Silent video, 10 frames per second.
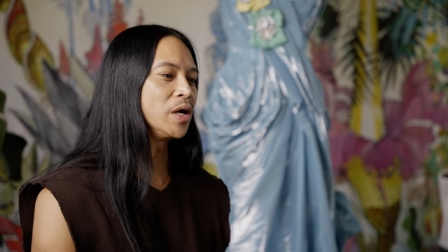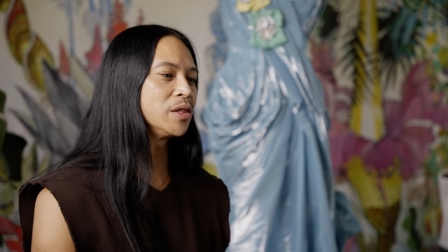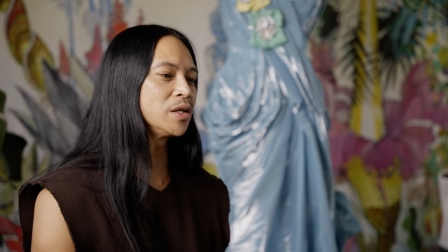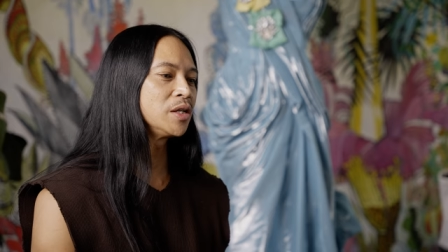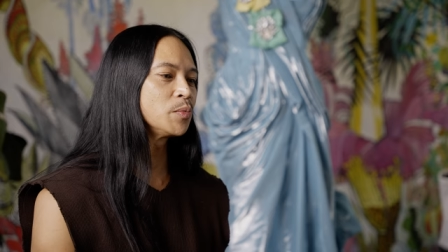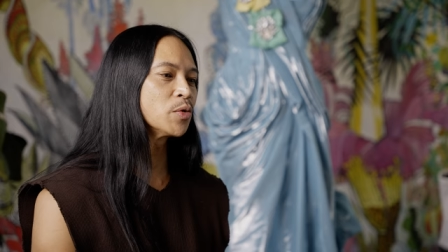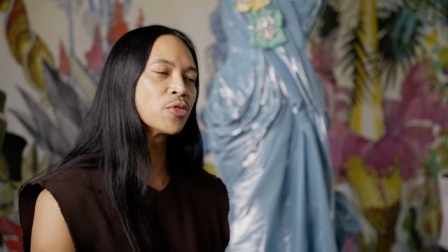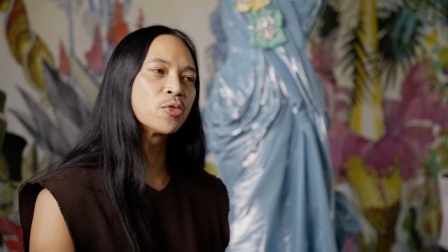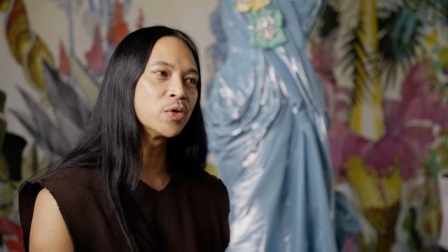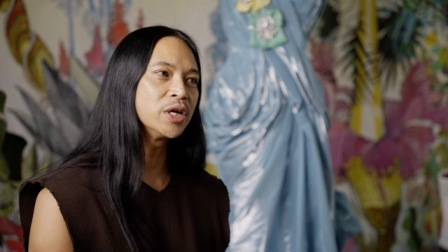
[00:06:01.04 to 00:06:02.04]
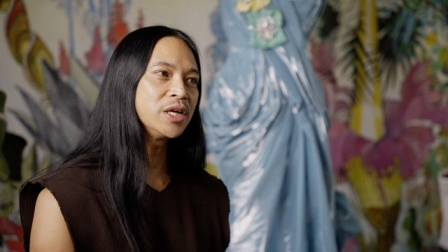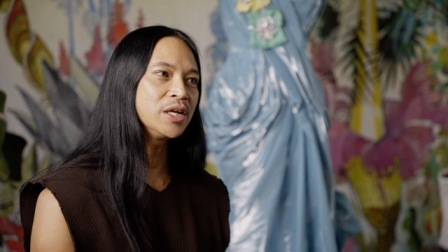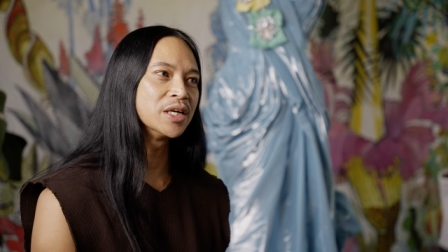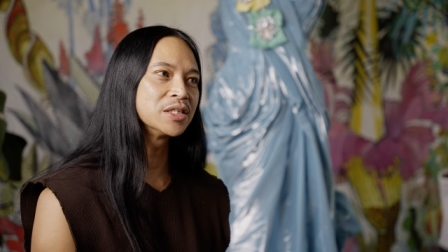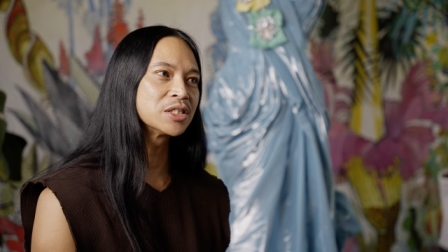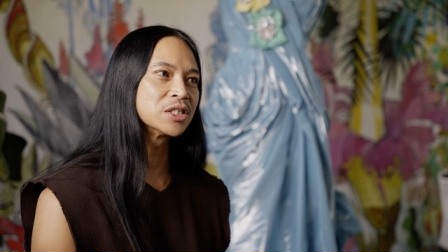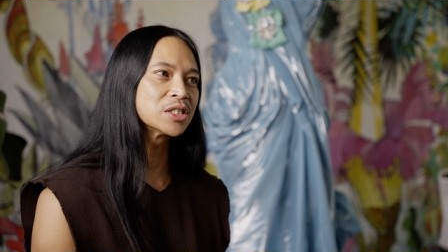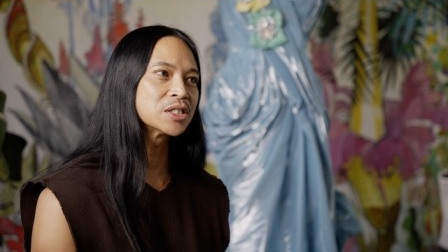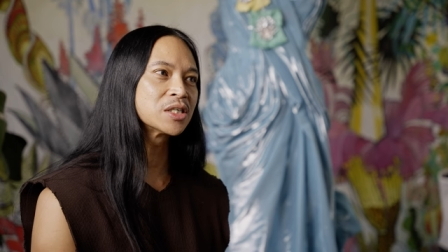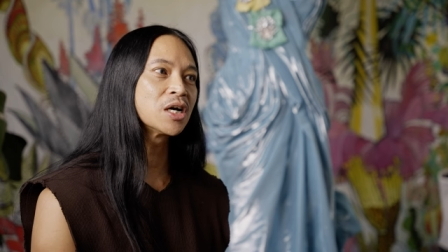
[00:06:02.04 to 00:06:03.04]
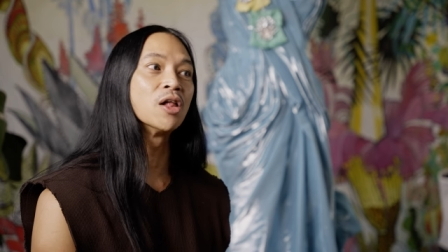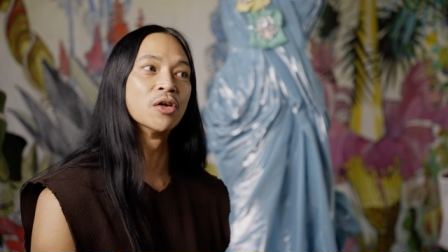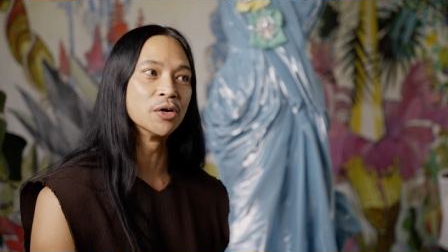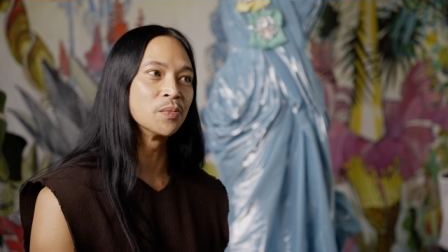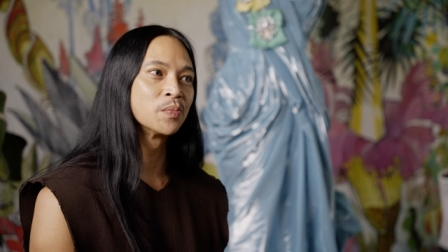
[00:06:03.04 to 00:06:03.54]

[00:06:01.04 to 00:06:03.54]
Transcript: And then number three, it's just color.